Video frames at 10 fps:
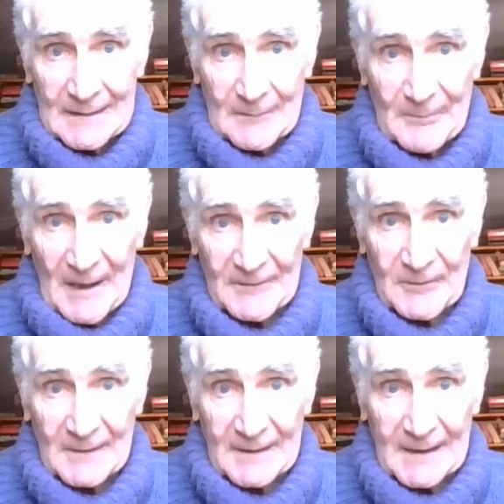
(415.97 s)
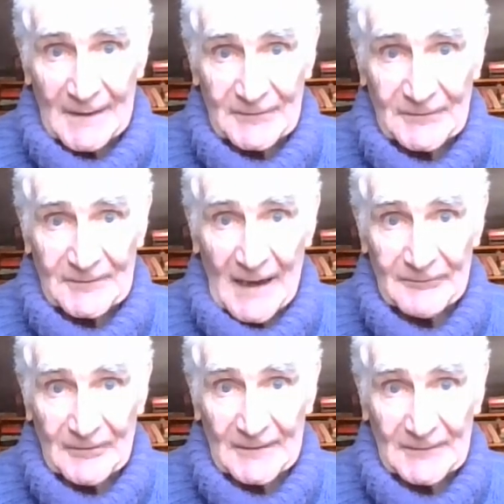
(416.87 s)
Patriot Gus
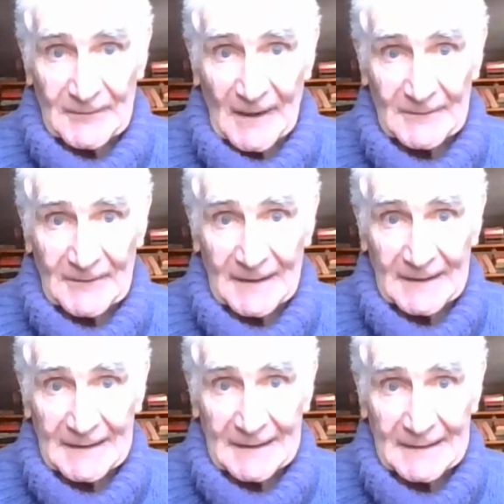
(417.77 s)
Stephanus, S-T-E-F-A-N-I-S,